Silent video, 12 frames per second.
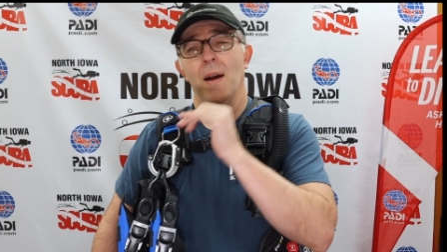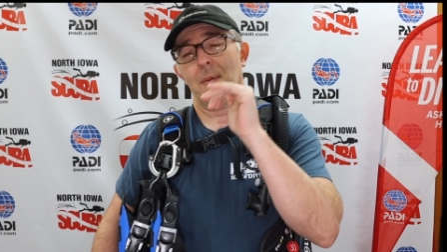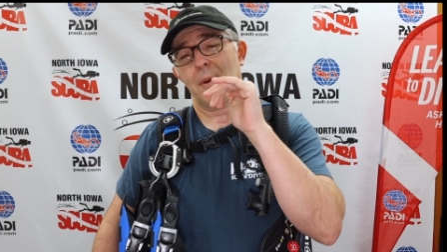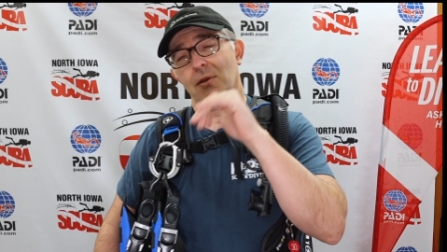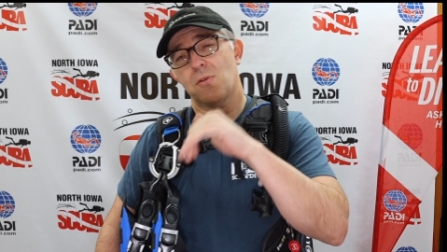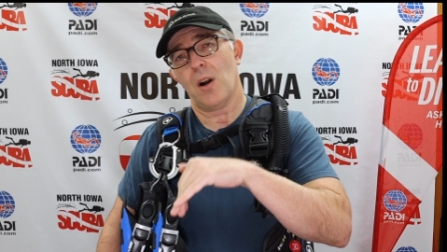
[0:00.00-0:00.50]

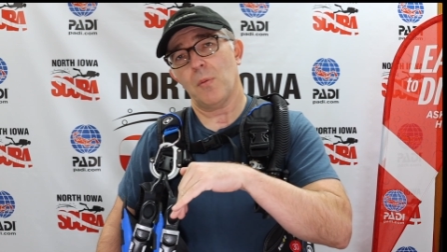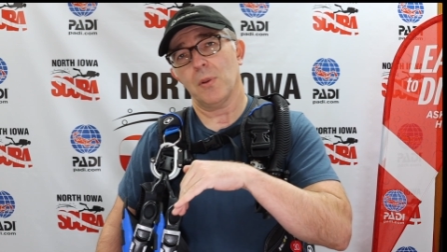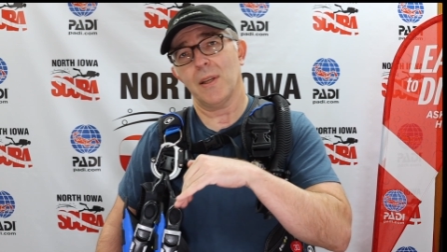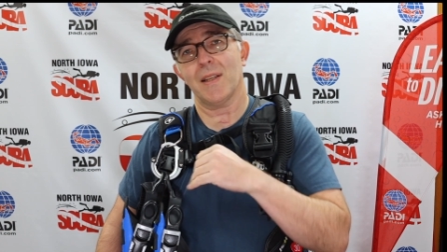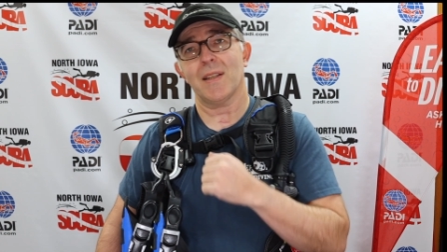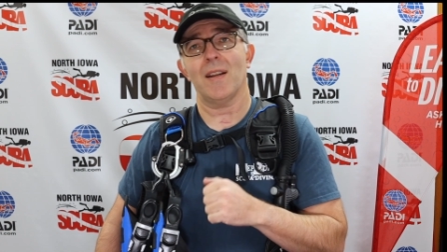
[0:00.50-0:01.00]
I'm going to drop
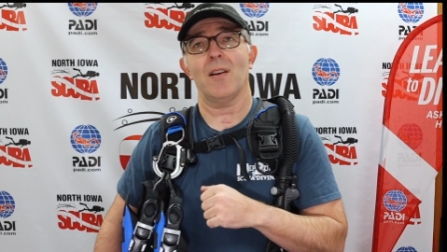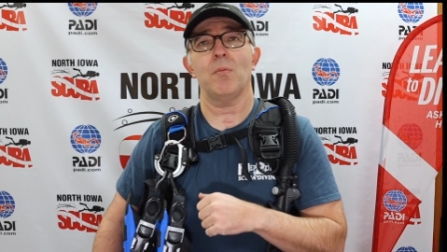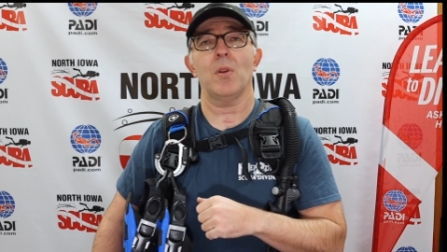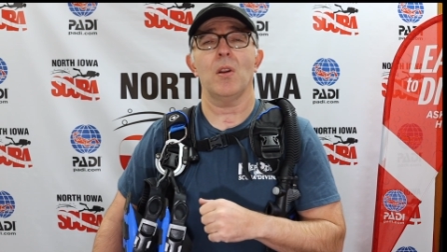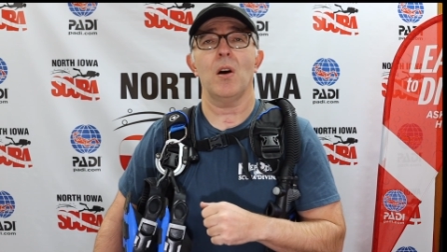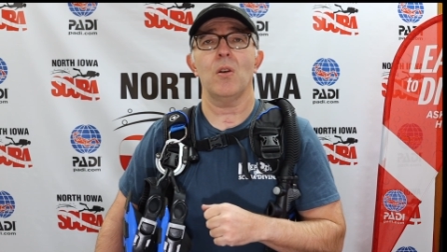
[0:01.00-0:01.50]
links down
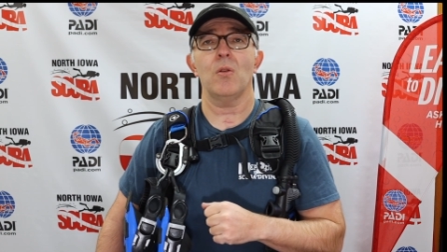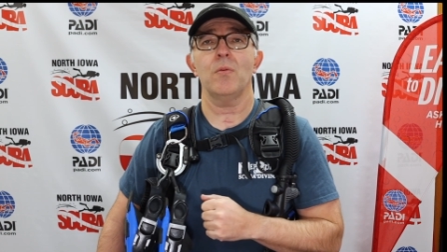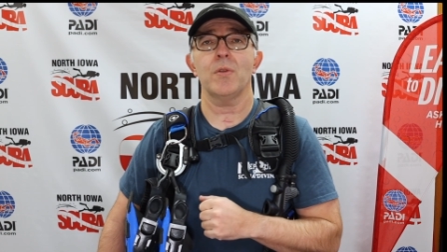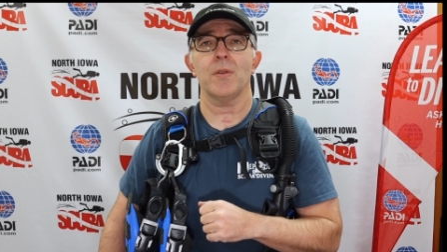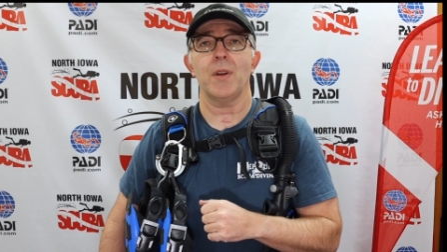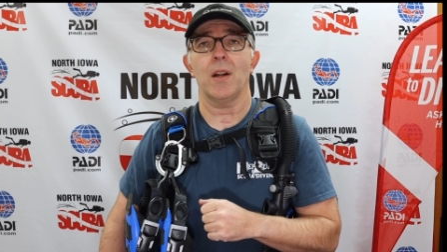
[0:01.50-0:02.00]

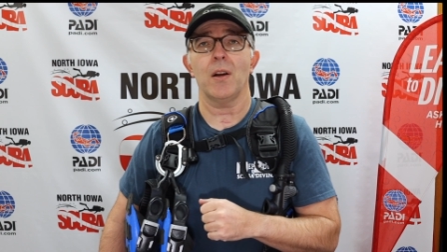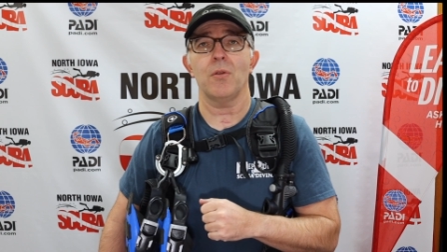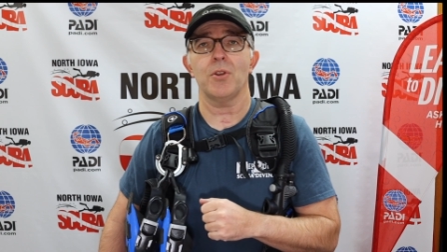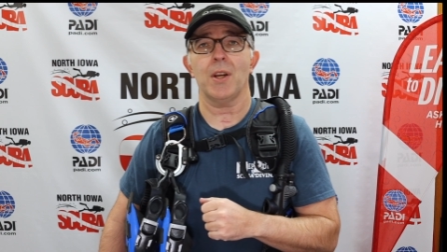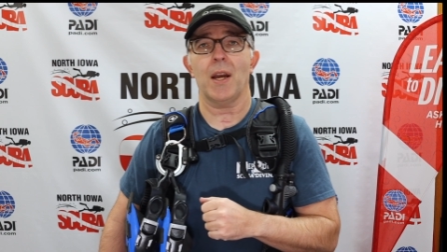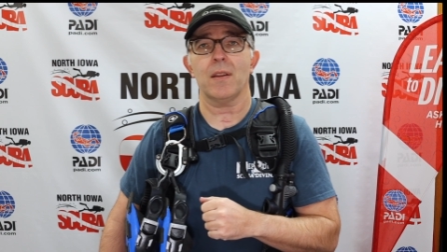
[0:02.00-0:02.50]
below so you can
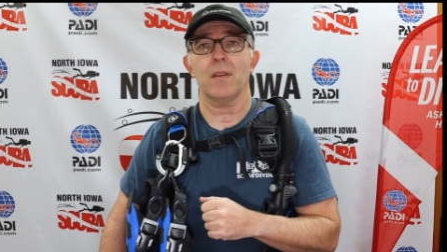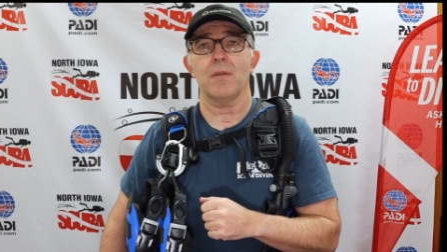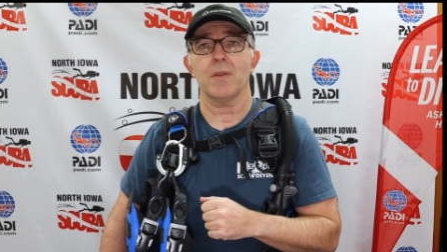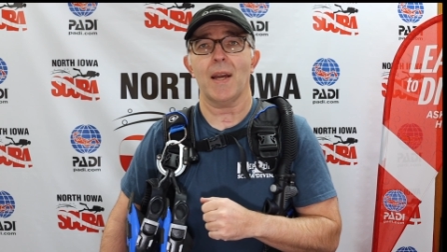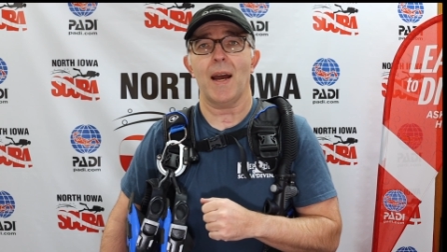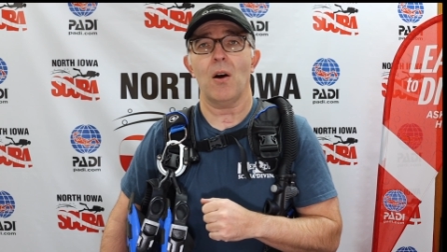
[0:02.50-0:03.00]
go check
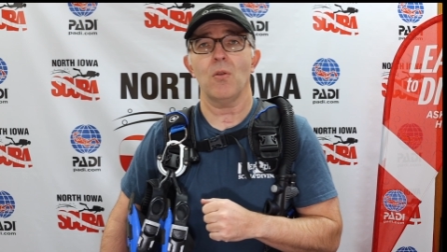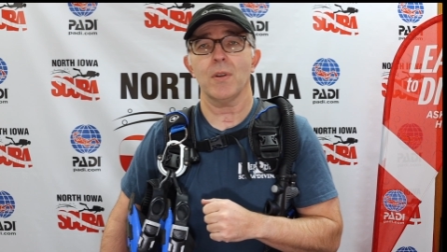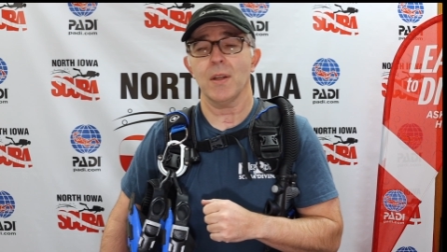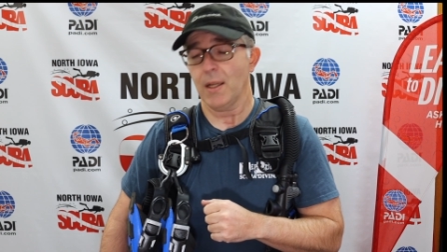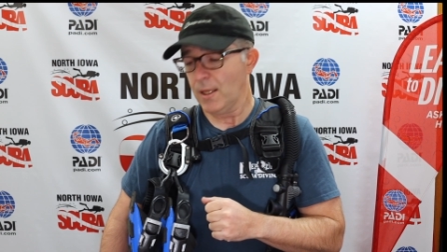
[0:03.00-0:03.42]
those out.